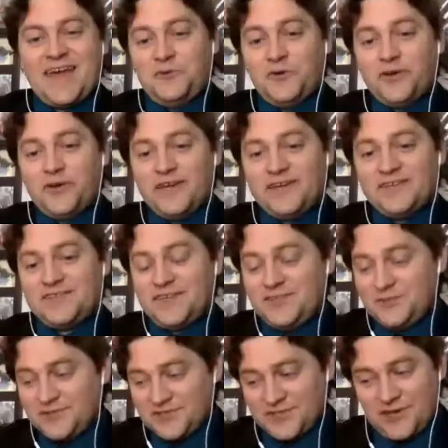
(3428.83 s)
before he
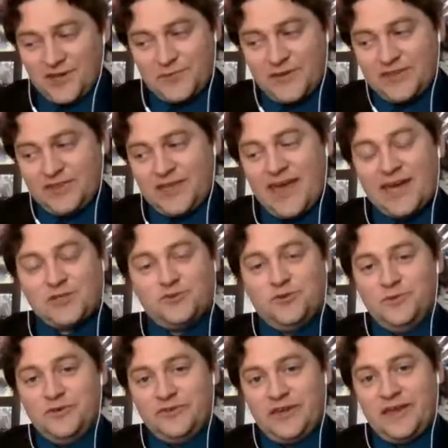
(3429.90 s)
continued to talk about the
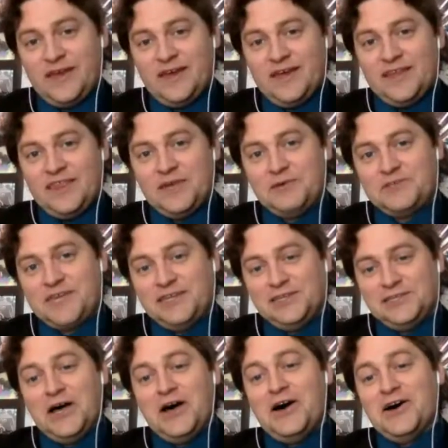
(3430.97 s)
actual movie, there was a
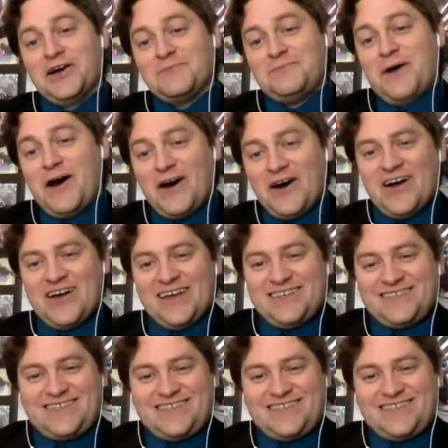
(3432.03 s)
long pause.